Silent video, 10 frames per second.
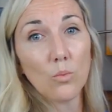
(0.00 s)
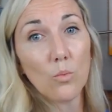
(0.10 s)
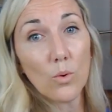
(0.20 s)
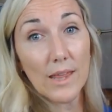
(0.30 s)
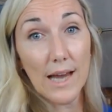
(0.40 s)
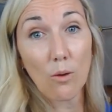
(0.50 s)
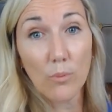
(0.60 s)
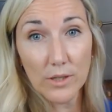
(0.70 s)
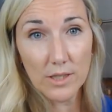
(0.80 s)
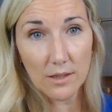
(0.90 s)
without
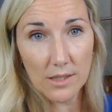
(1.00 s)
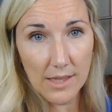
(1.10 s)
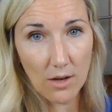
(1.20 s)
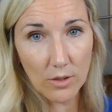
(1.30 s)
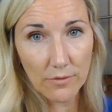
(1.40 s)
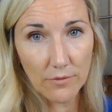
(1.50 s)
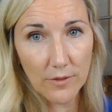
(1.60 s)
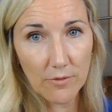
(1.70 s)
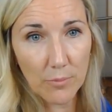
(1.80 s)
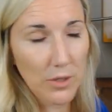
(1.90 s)
printing this out,
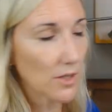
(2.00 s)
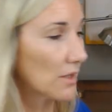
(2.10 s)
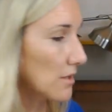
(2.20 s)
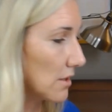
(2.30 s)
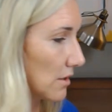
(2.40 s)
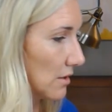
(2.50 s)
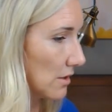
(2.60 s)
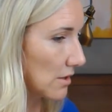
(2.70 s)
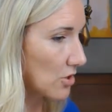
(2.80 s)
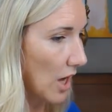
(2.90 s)
if printing is
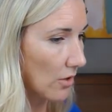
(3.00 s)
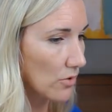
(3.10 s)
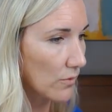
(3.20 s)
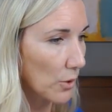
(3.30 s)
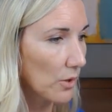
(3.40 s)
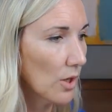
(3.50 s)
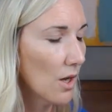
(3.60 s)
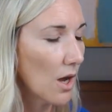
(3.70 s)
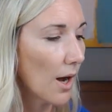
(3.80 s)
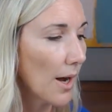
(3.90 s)
a challenge for you.
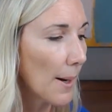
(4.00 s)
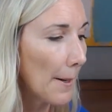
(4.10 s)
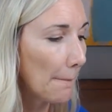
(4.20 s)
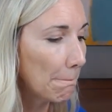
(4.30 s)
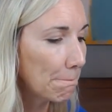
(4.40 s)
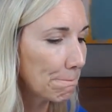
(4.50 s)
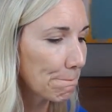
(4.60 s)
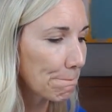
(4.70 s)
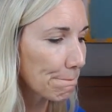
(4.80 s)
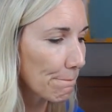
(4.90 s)

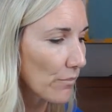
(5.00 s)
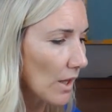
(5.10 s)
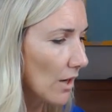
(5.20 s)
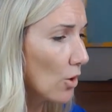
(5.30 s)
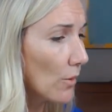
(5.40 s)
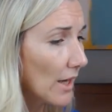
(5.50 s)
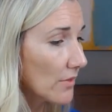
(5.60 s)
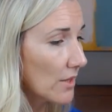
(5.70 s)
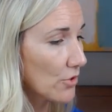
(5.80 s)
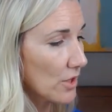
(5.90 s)
Oh, and
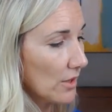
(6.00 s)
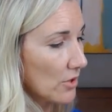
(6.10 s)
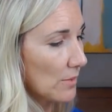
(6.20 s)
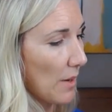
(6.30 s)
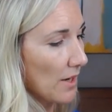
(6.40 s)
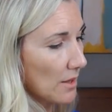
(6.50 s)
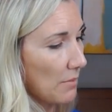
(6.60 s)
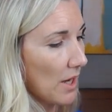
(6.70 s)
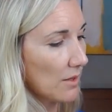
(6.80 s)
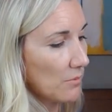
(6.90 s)
then there's a little spot at the
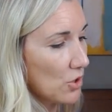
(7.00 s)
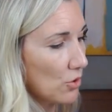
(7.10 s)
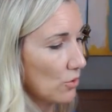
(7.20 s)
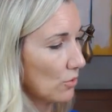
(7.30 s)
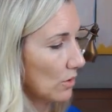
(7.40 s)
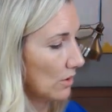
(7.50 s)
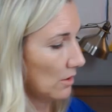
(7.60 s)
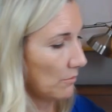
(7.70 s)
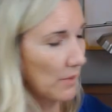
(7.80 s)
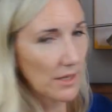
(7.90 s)
bottom to
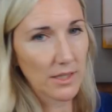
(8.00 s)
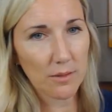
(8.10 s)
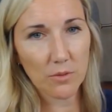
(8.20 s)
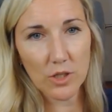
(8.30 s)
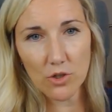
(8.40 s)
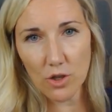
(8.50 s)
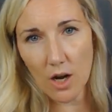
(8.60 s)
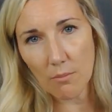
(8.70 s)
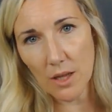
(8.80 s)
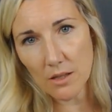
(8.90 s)
make teacher
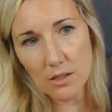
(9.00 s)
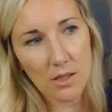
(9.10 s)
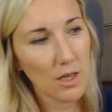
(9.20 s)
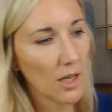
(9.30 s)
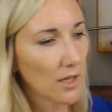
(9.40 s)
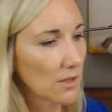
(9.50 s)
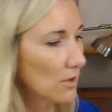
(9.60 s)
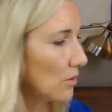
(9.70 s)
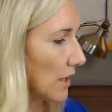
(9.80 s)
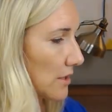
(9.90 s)
comments. And
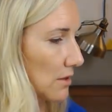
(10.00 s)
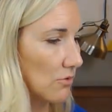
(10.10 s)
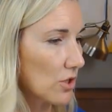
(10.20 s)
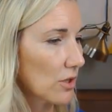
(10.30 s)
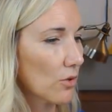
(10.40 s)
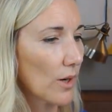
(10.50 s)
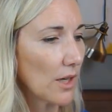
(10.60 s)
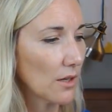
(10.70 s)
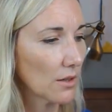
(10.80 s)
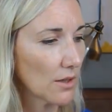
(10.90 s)
so that's just a
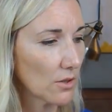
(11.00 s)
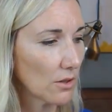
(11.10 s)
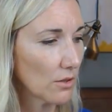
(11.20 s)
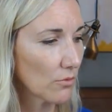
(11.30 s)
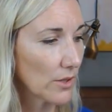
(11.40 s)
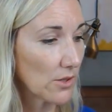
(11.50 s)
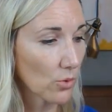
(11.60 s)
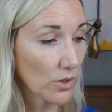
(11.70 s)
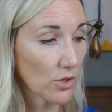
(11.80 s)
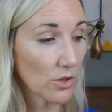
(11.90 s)
great little
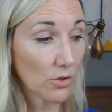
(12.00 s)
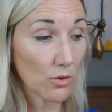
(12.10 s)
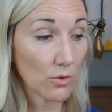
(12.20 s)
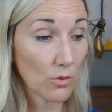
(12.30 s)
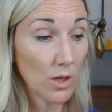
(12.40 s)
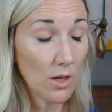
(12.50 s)
resource to